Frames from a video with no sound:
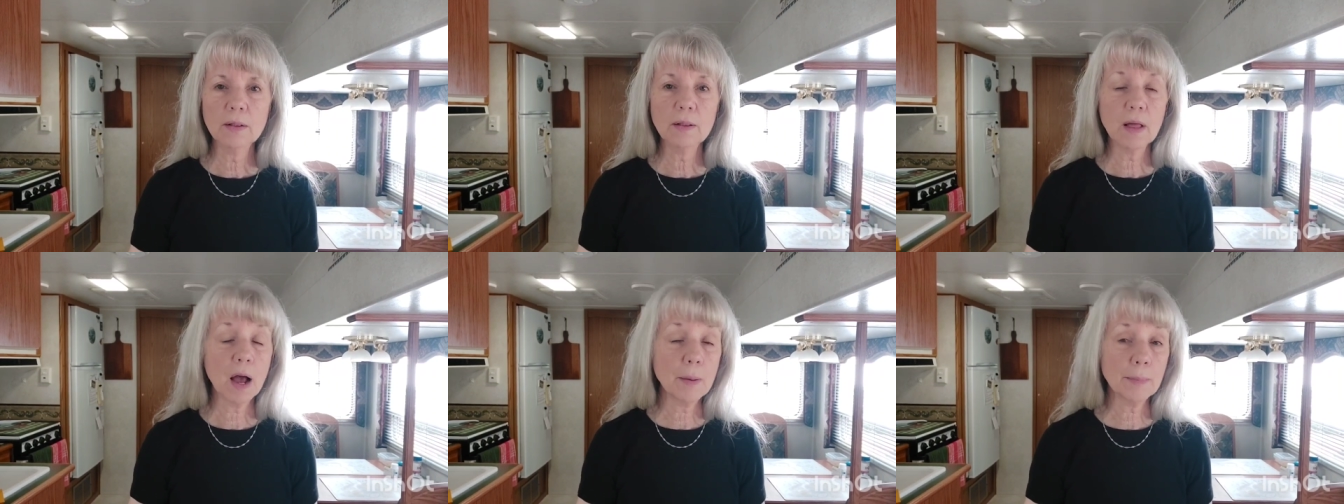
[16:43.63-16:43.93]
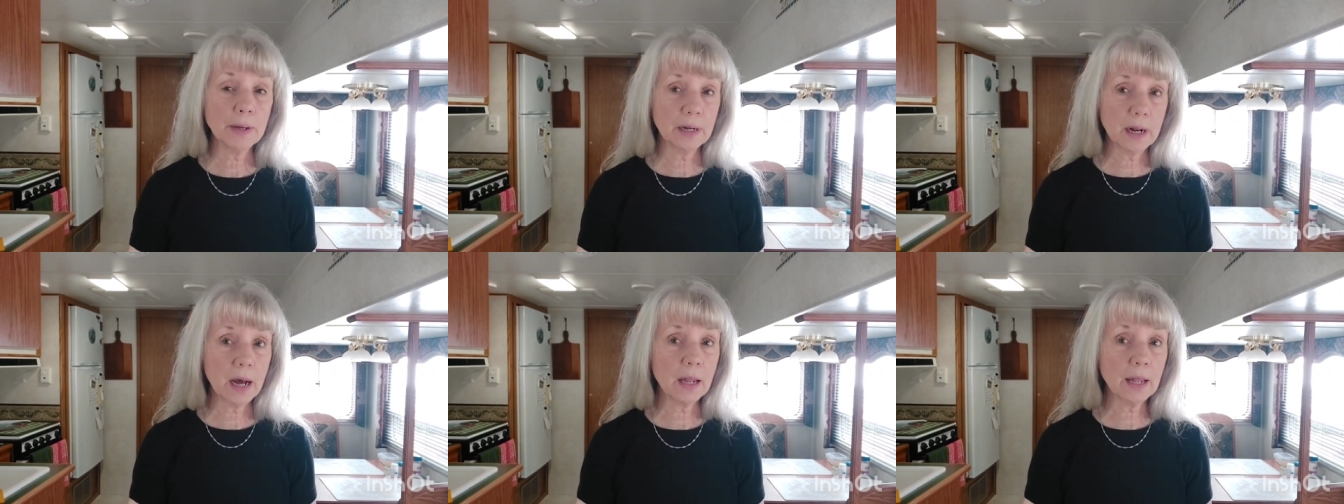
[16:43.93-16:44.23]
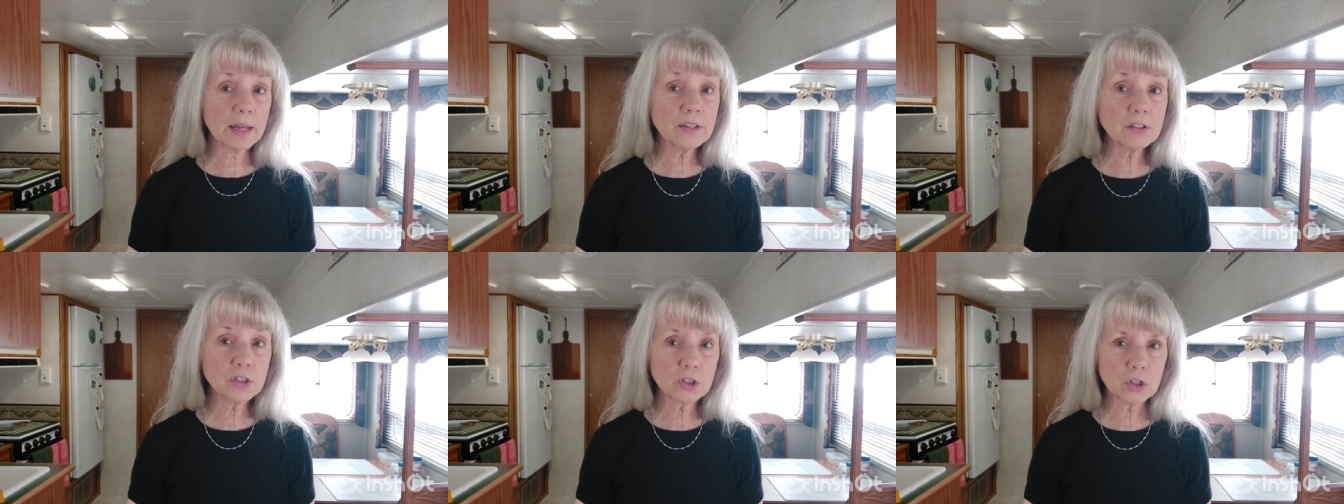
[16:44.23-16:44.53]
I mean, I
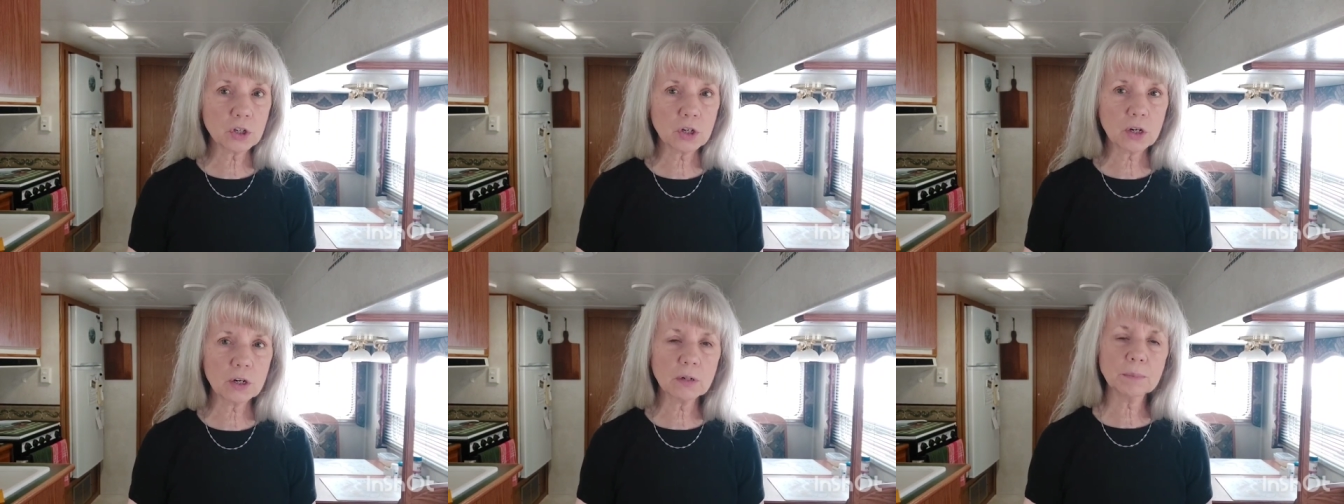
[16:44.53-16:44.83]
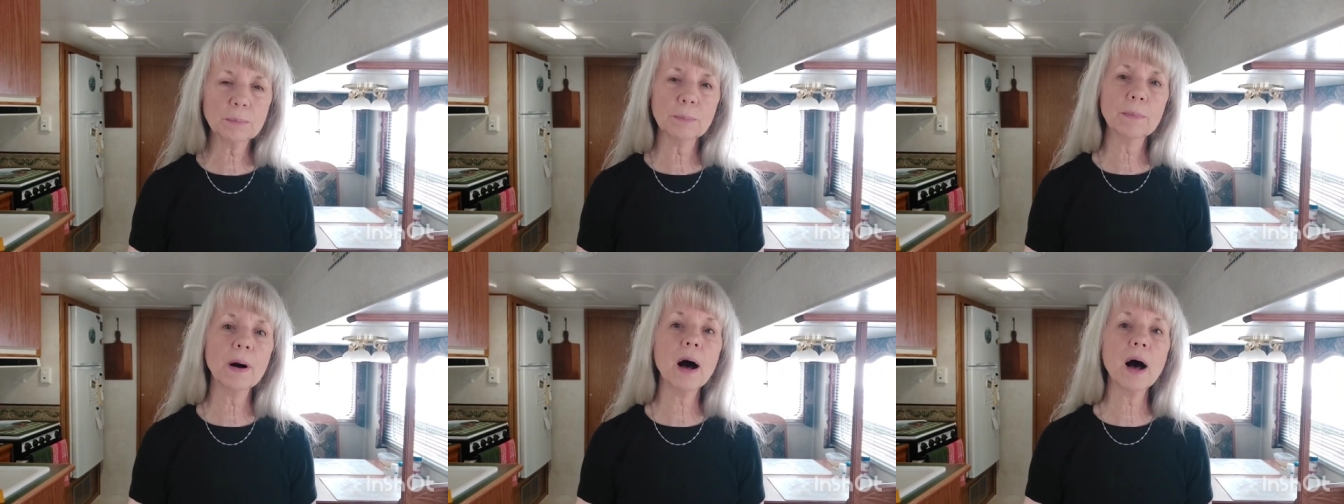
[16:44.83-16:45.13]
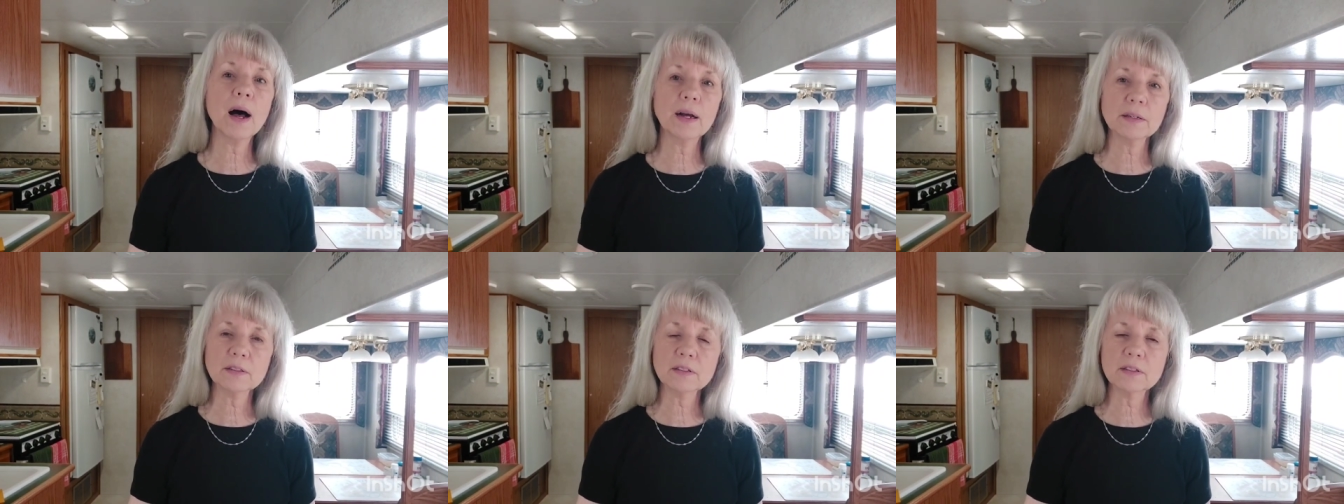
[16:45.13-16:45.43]
like sugar,
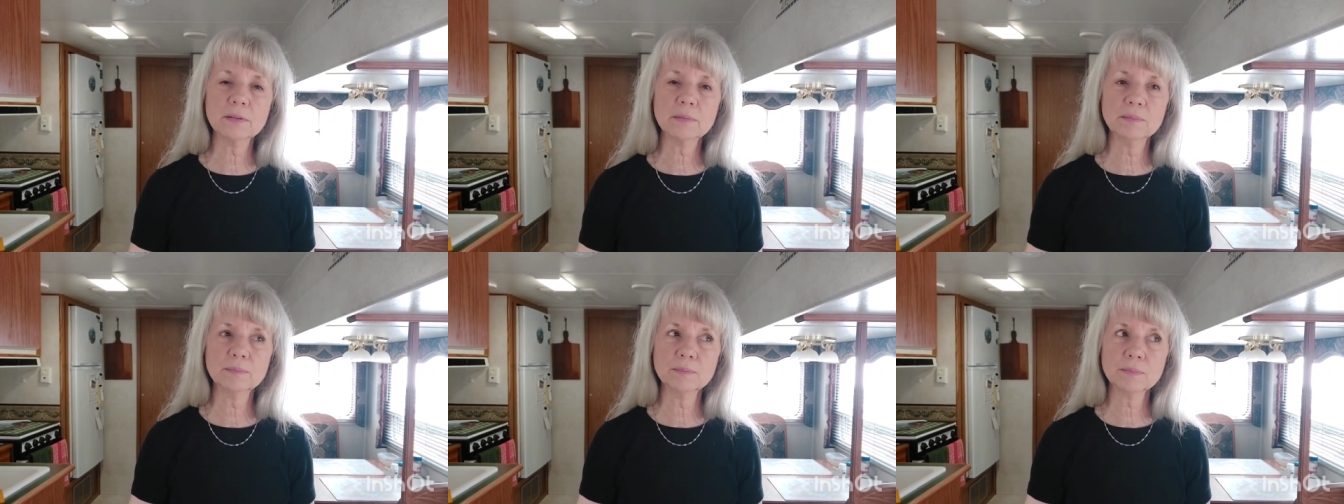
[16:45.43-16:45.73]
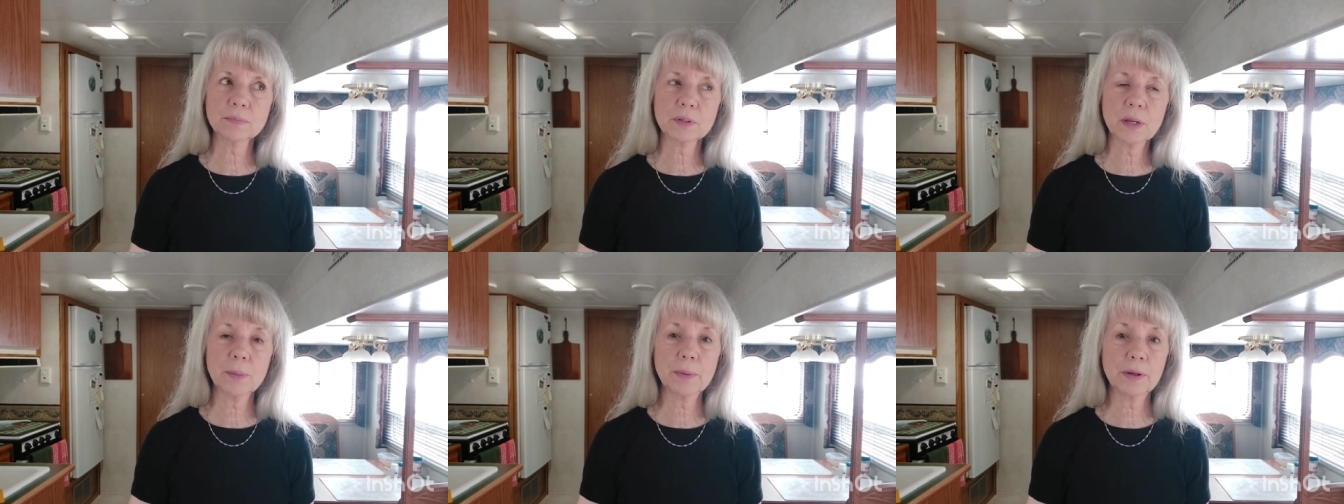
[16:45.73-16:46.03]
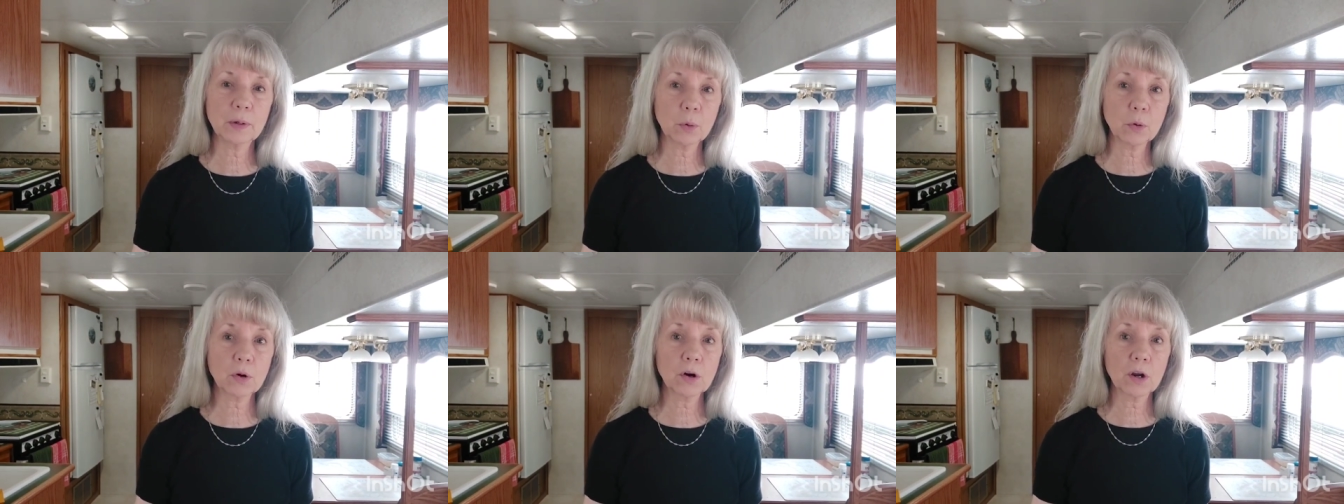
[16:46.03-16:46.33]
but I
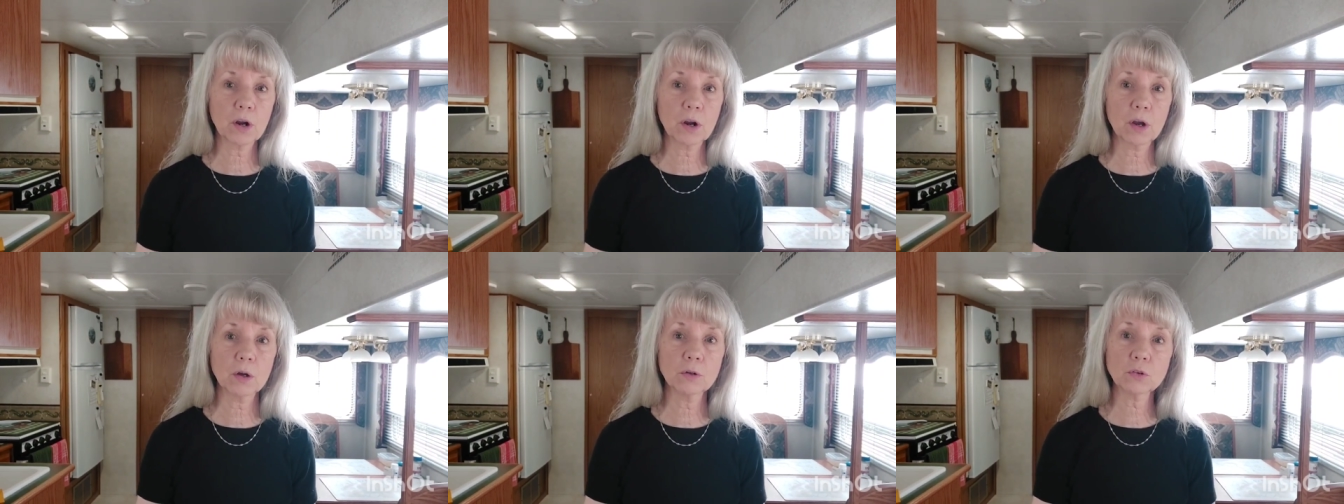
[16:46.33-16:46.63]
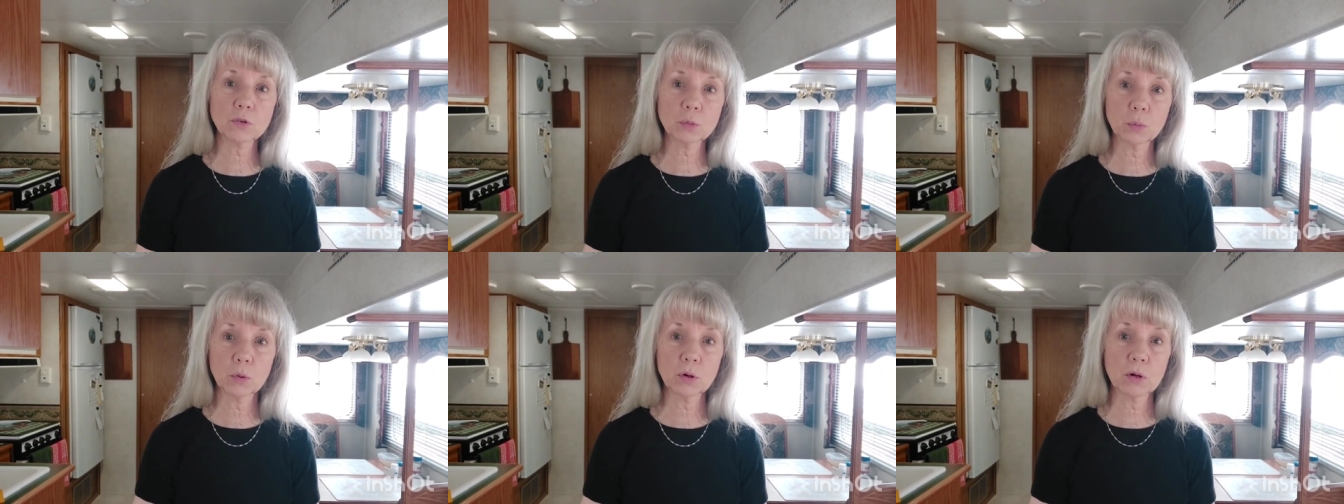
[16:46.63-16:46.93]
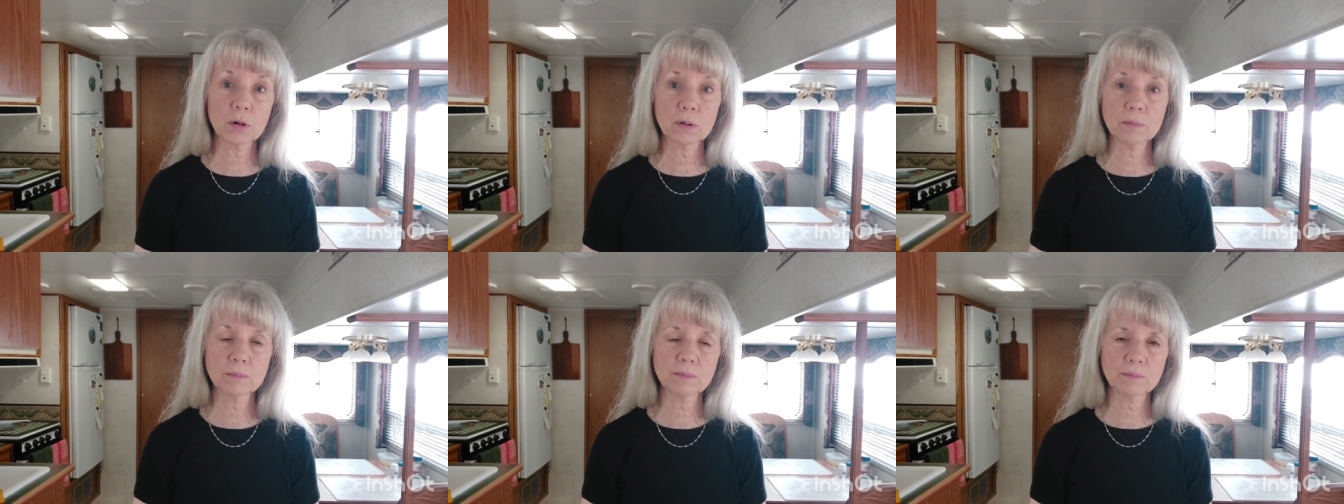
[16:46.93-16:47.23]
mean, Oreos
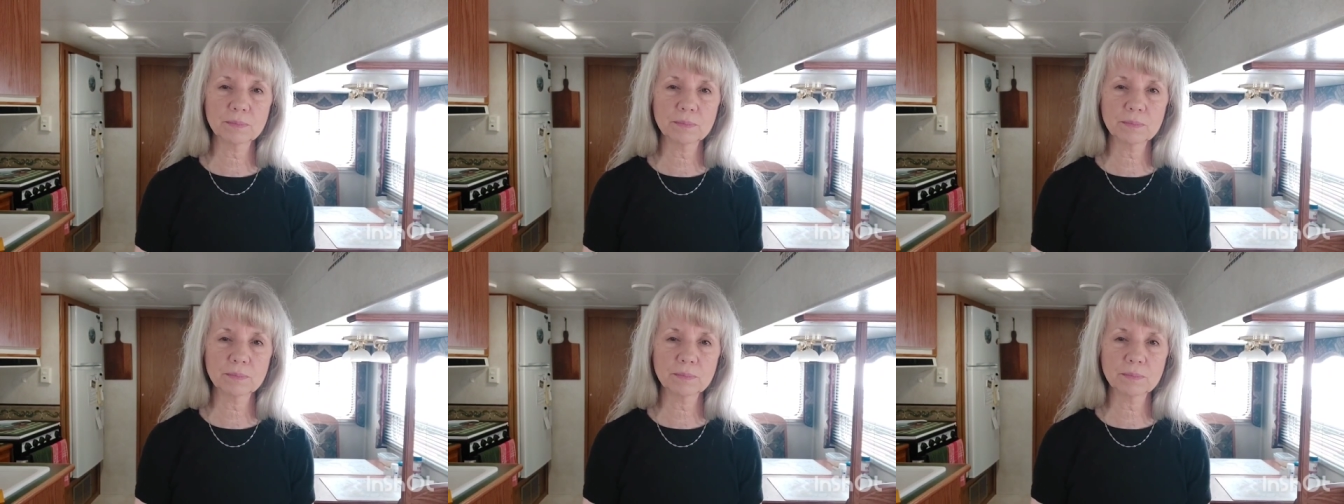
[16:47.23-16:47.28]
were,